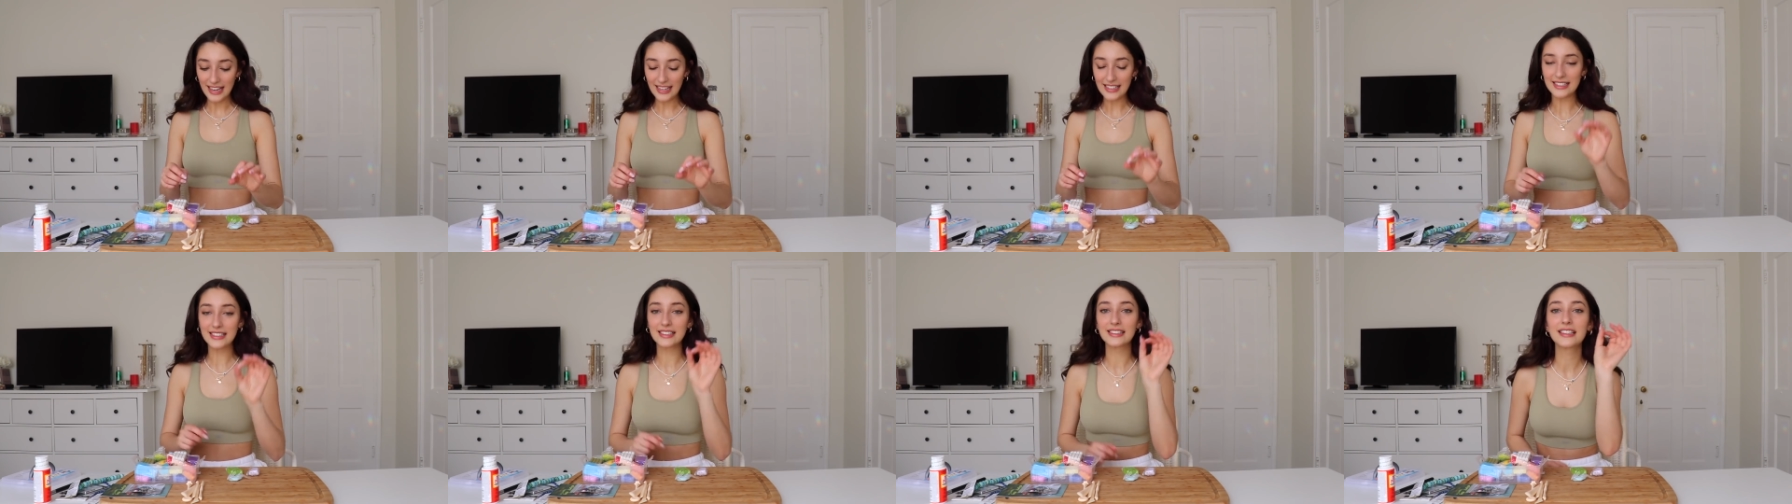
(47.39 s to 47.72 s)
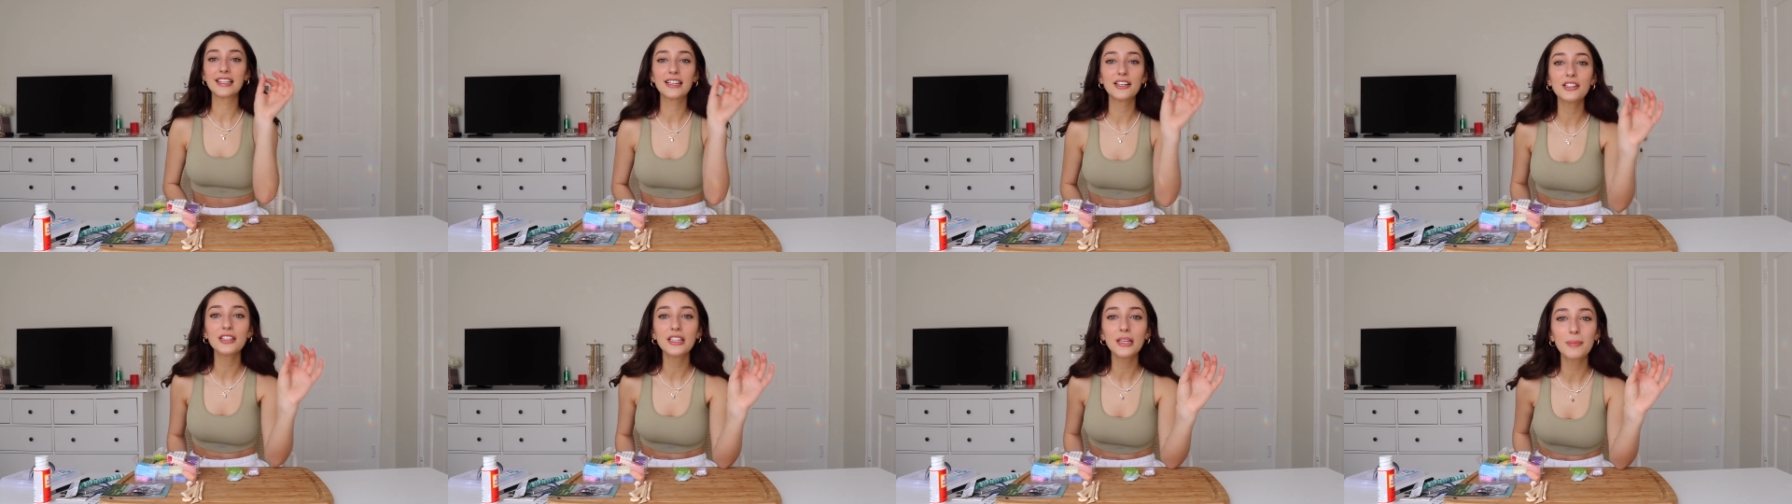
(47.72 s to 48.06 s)
It's
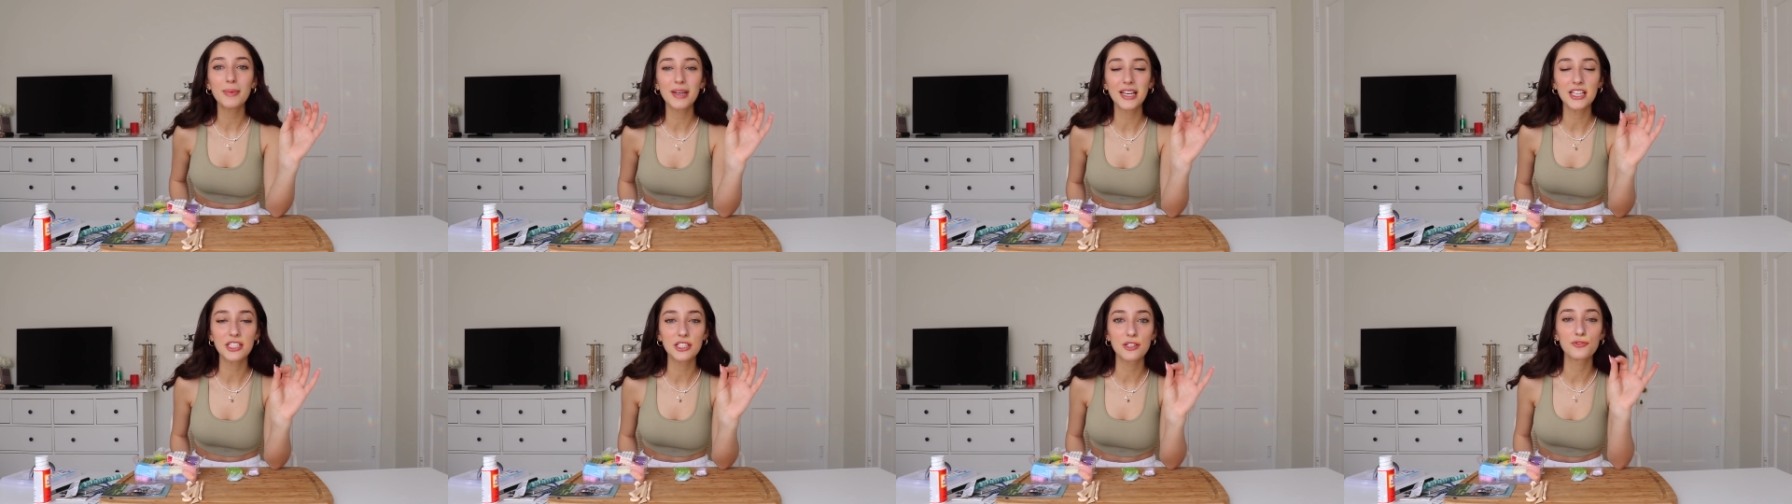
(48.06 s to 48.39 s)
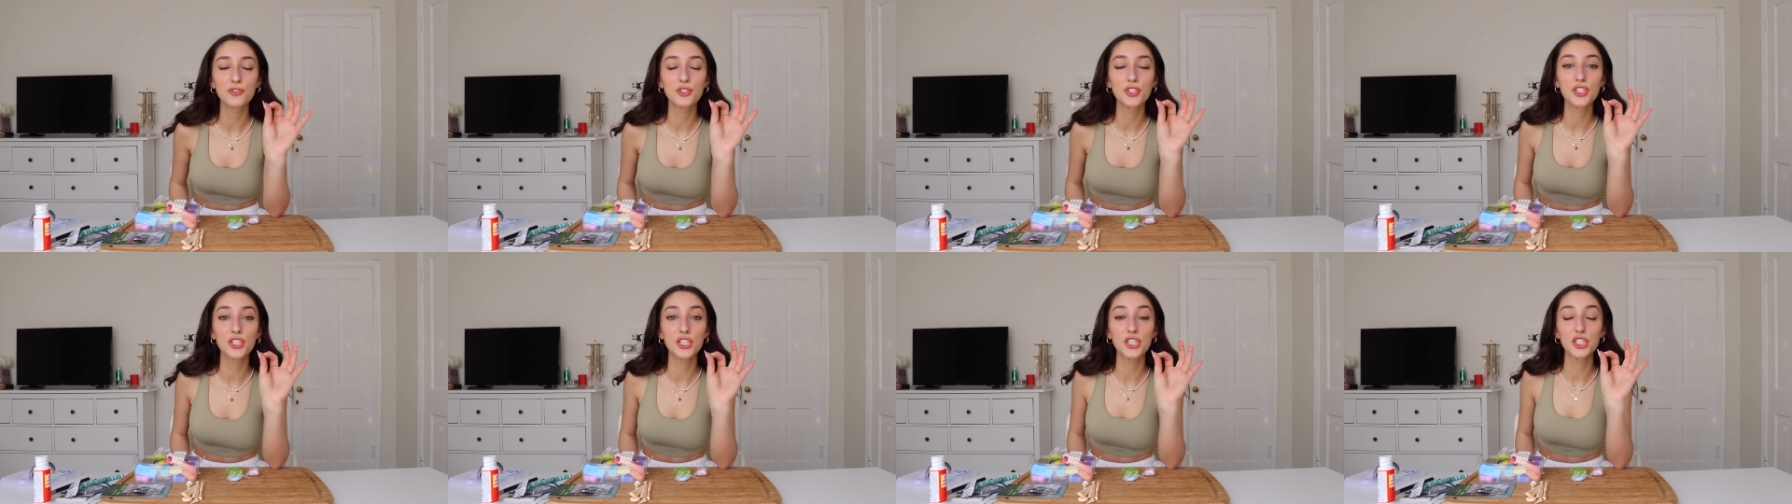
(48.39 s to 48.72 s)
literally because
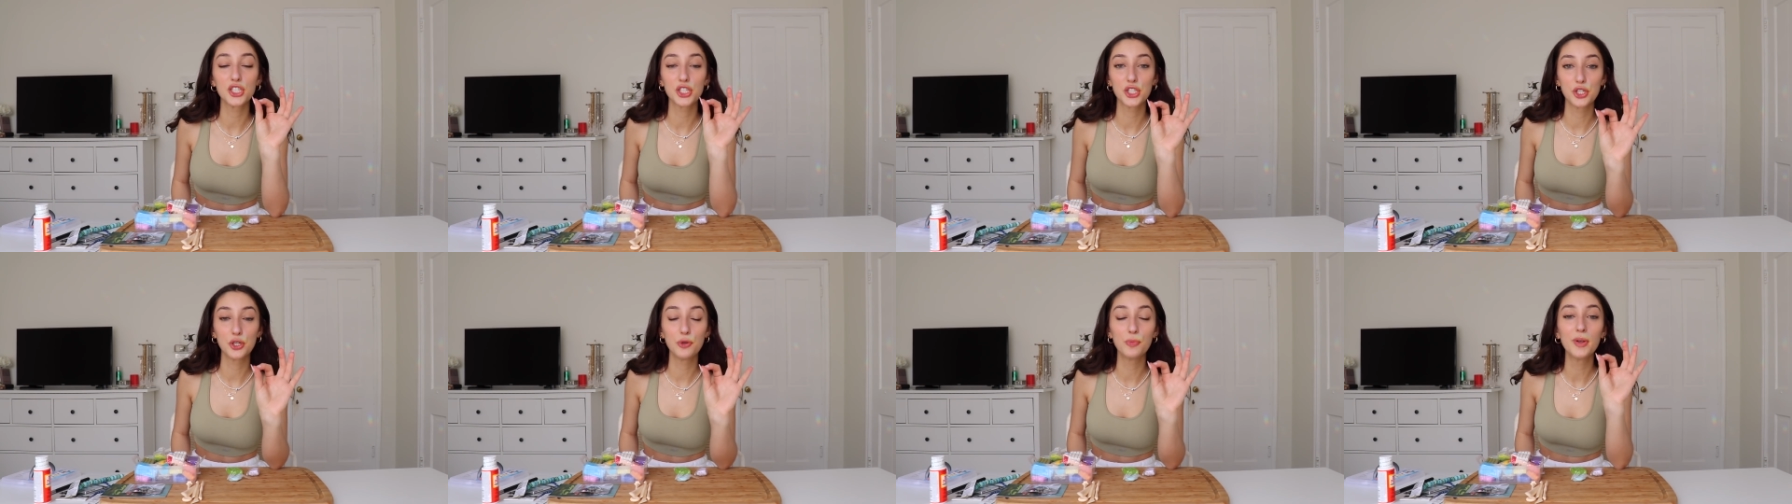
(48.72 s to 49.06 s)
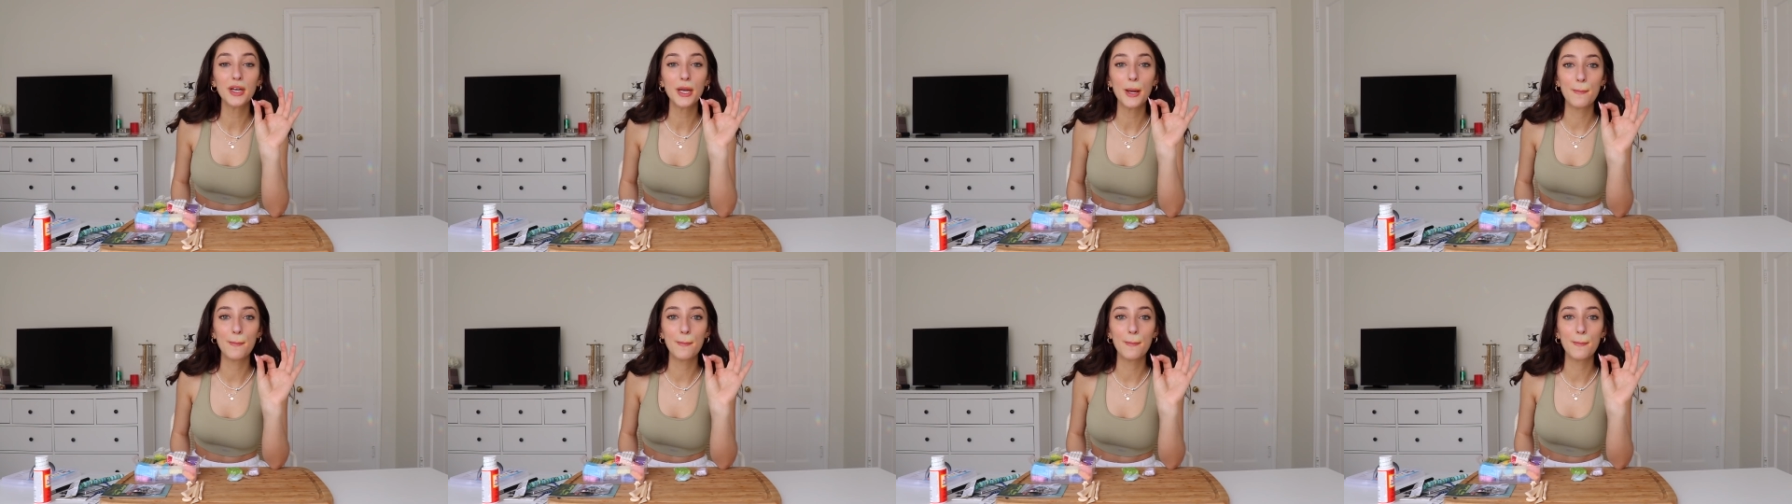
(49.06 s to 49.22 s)
of the stupid